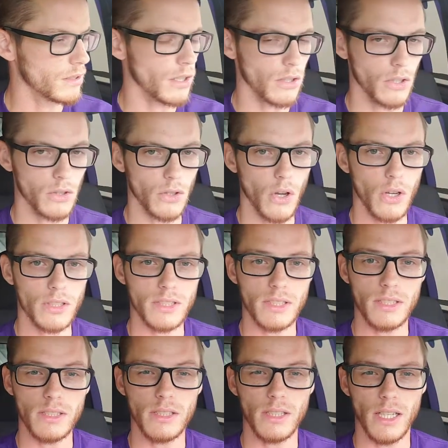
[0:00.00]

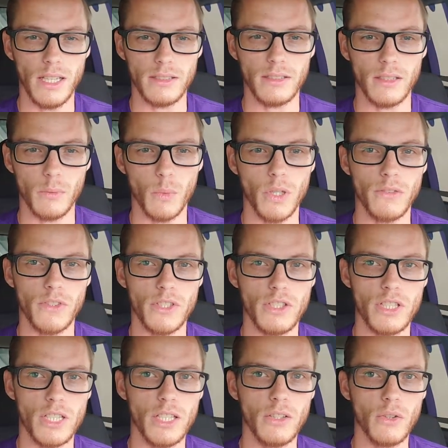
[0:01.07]
glossy, has somewhat of a
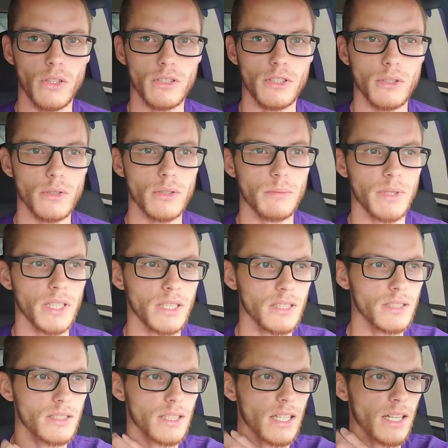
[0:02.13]
sheen onto it,
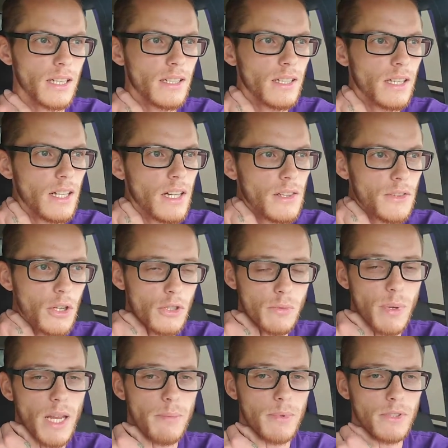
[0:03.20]
because those
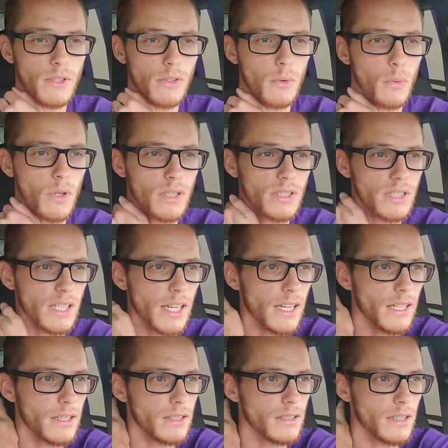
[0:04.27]
papers are the ones
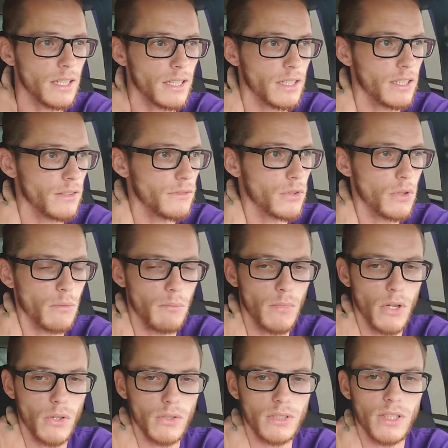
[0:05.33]
that give you the
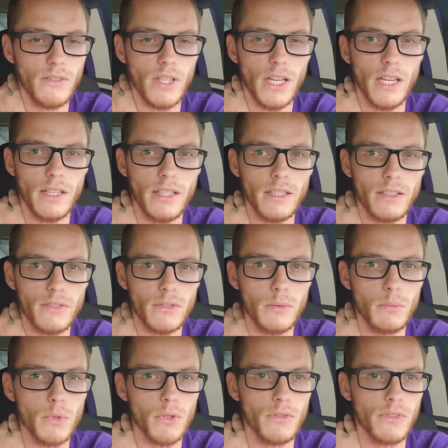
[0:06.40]
most of a headache to
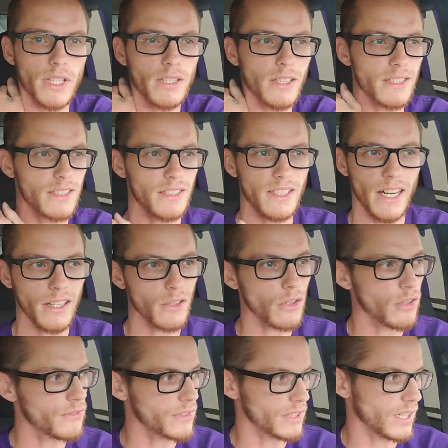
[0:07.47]
remove. They like to tear
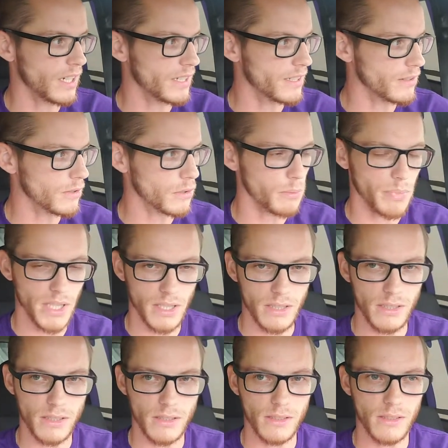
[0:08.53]
off in tiny little
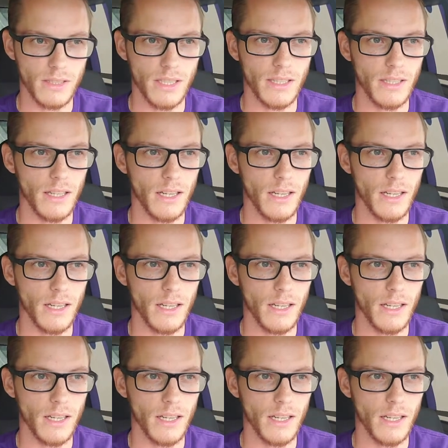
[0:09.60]
pieces, and